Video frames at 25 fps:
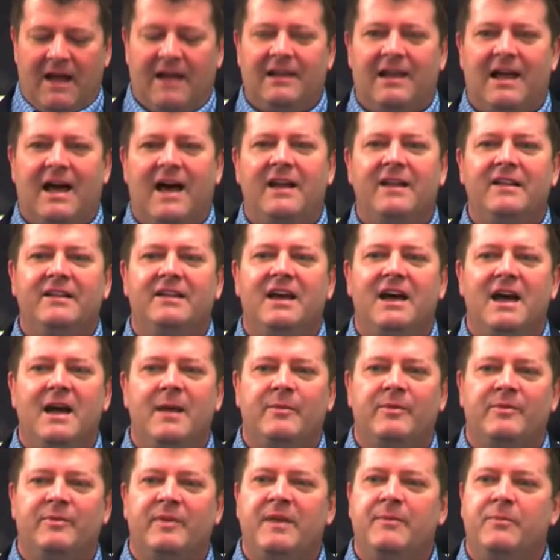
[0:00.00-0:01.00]
a lot of
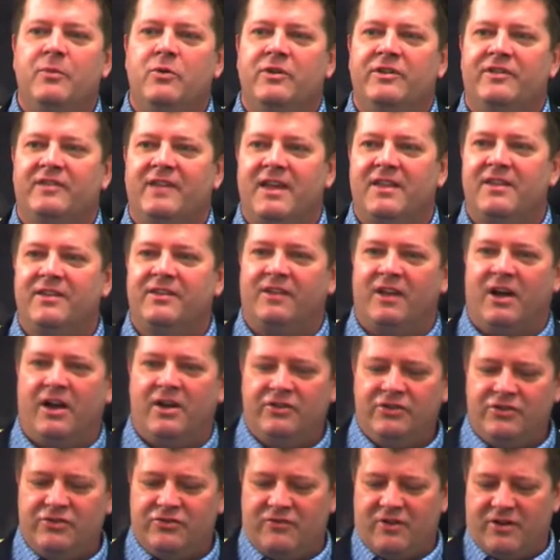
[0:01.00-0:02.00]
times people would say this
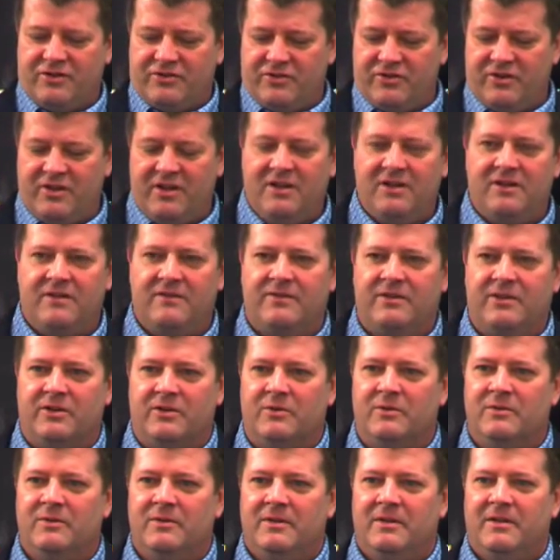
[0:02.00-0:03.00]
unstructured
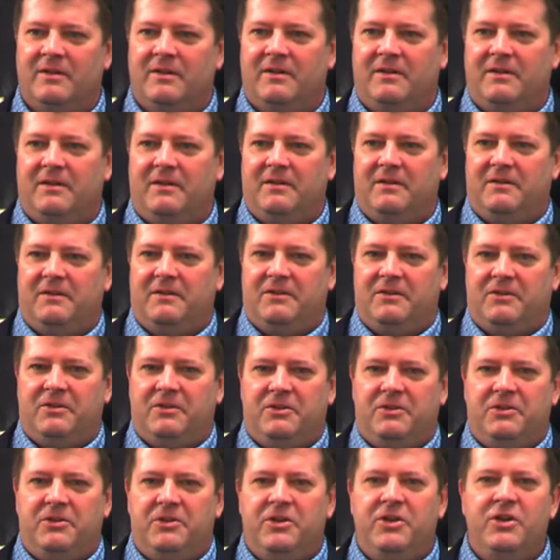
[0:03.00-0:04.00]
interview,
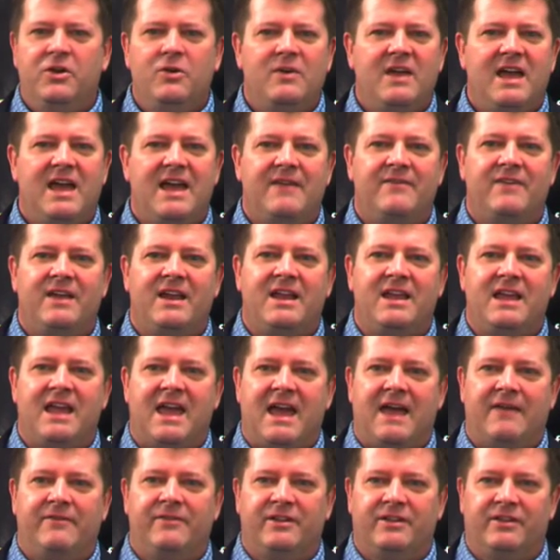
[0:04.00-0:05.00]
you don't have
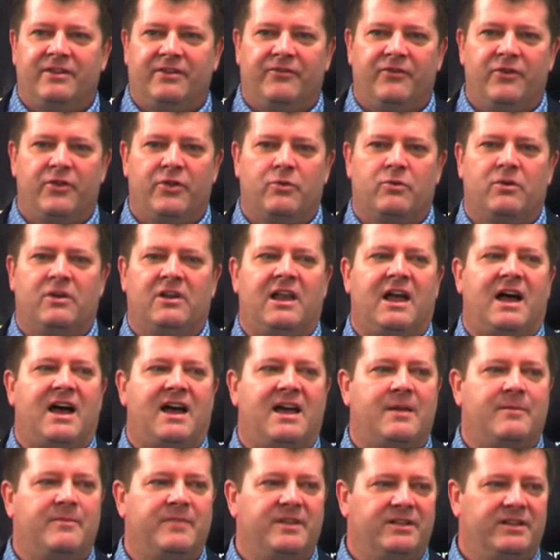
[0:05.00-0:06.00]
any evidence for the
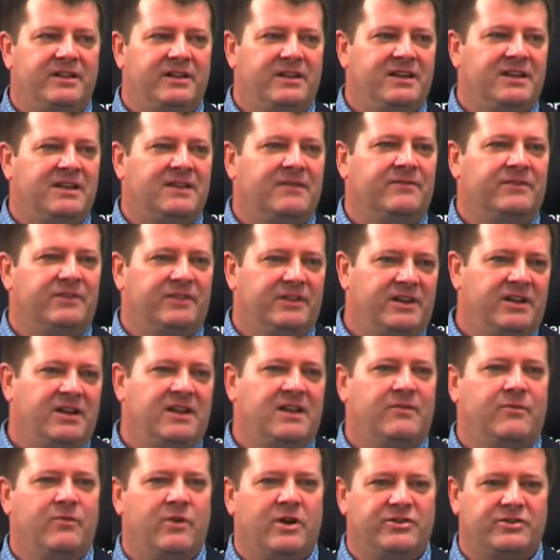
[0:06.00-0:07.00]
reliability and
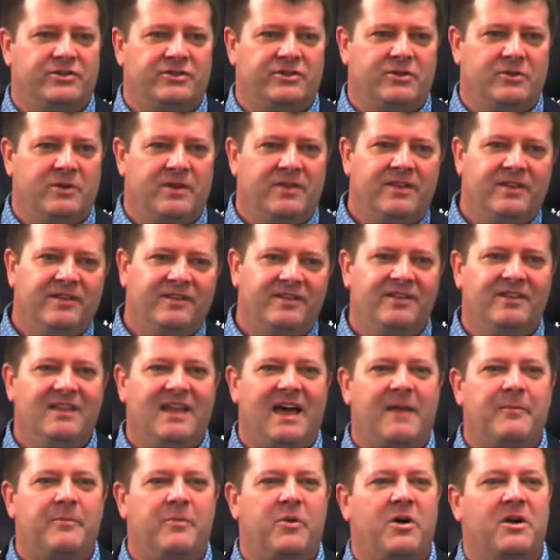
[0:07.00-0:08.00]
validity of what you're doing. This is
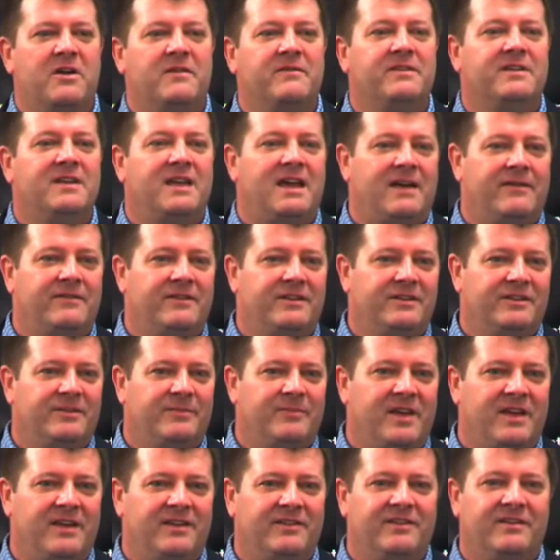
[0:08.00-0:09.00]
not part of an
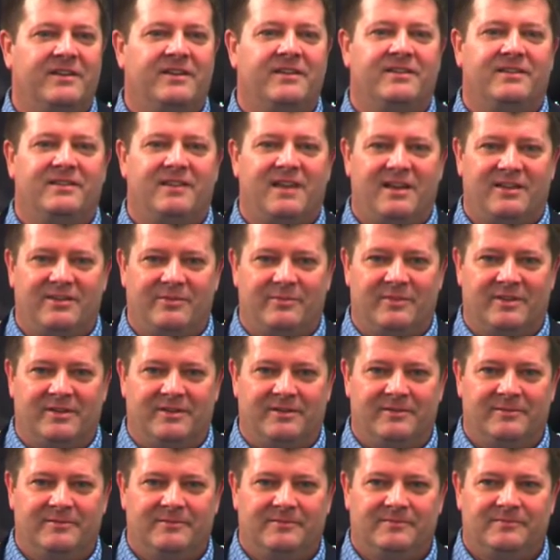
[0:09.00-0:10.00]
evidence-based
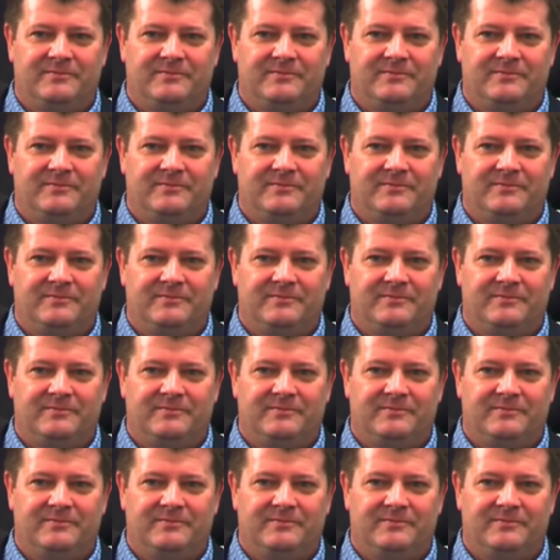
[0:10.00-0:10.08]
assessment.